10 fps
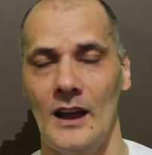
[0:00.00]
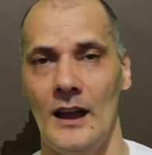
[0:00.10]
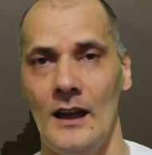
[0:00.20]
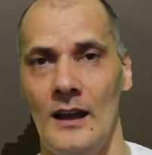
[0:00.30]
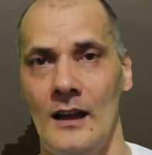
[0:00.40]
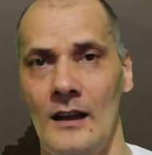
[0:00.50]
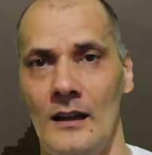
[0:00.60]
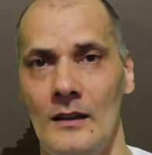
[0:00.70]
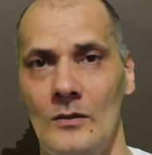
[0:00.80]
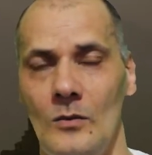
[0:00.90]

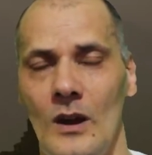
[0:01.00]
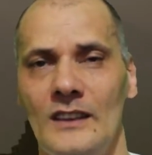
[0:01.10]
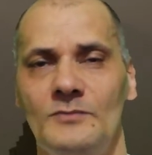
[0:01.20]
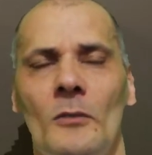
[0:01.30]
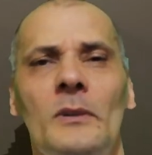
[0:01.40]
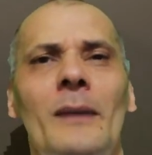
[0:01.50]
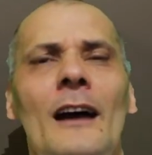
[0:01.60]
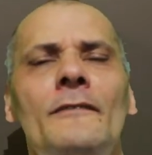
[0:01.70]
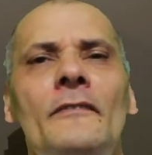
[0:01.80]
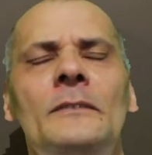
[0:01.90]
it's probably
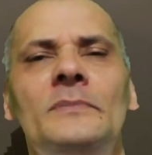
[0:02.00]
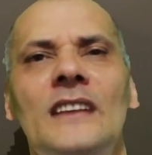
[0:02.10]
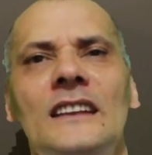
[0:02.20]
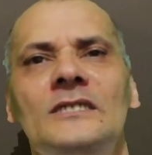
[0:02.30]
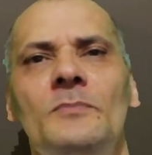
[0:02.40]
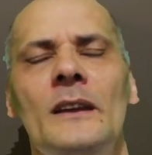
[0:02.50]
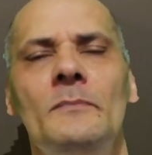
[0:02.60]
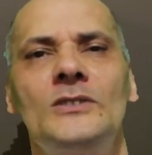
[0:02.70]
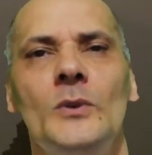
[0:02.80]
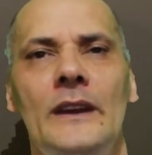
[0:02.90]
about a 50%
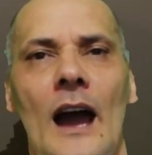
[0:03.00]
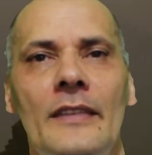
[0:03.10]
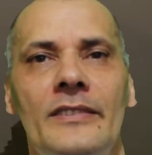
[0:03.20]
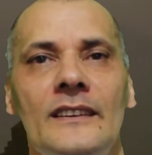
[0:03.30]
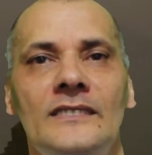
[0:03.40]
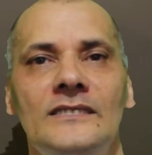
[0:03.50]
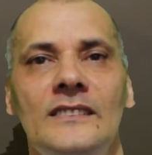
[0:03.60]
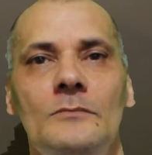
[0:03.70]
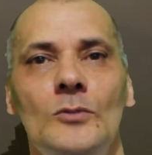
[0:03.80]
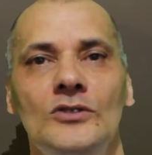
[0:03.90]
split between atheists
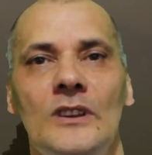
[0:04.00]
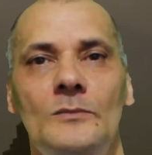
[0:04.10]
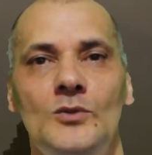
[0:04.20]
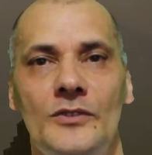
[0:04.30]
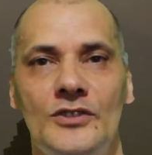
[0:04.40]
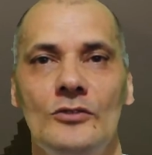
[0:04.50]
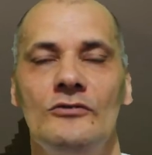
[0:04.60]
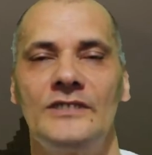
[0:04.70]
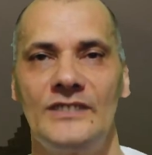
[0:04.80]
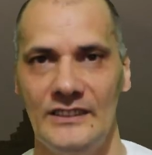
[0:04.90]
and Muslims with 2
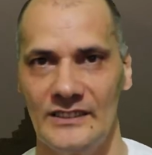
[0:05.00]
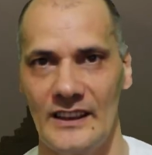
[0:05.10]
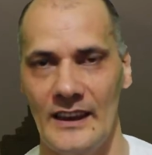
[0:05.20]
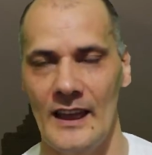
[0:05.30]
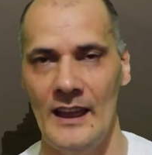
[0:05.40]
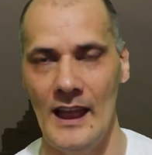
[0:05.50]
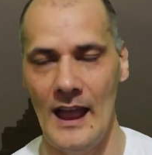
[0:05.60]
Christians in there.